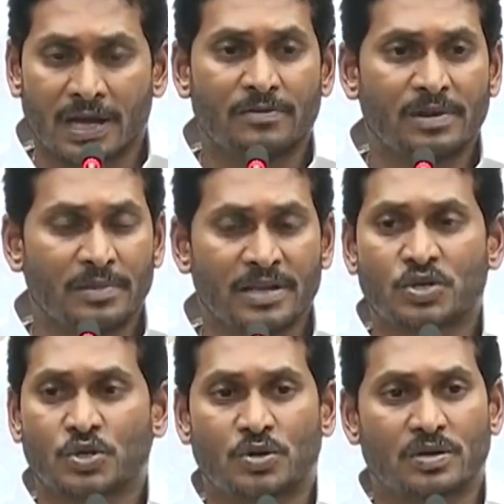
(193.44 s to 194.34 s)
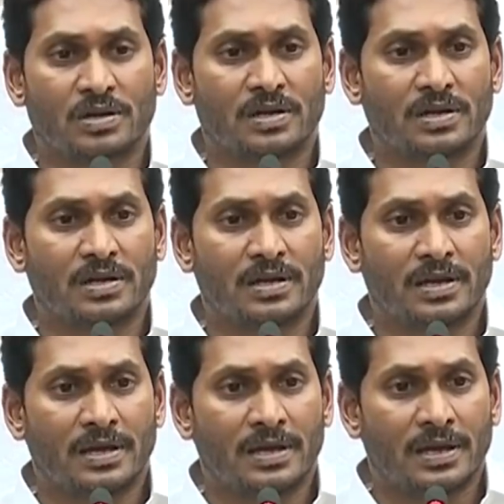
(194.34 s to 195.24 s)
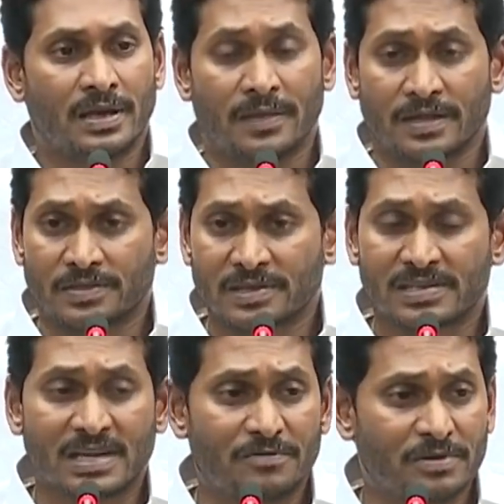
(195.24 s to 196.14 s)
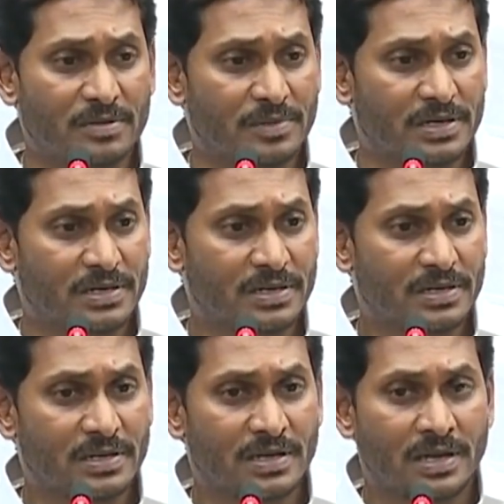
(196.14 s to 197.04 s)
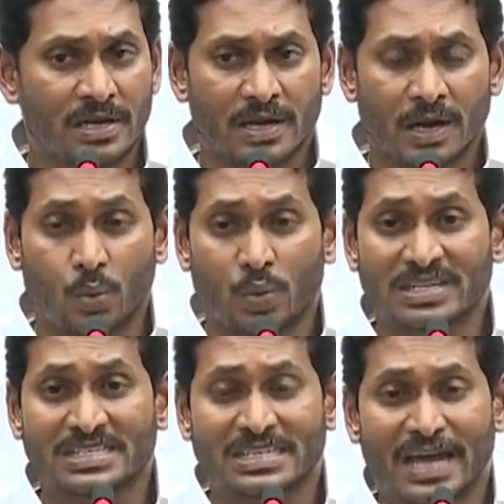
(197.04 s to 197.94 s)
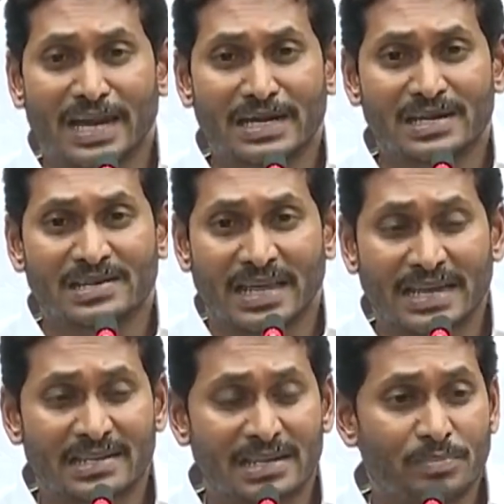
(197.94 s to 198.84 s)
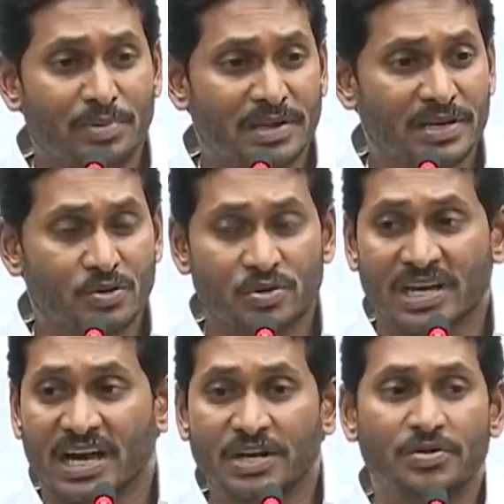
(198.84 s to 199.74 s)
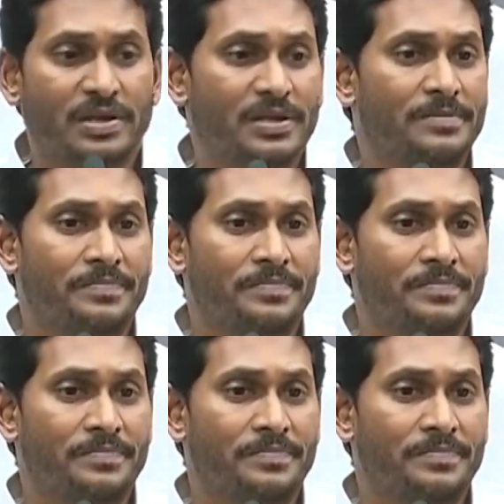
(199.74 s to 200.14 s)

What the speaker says: I will make sure that this government will stand as exemplary to the country.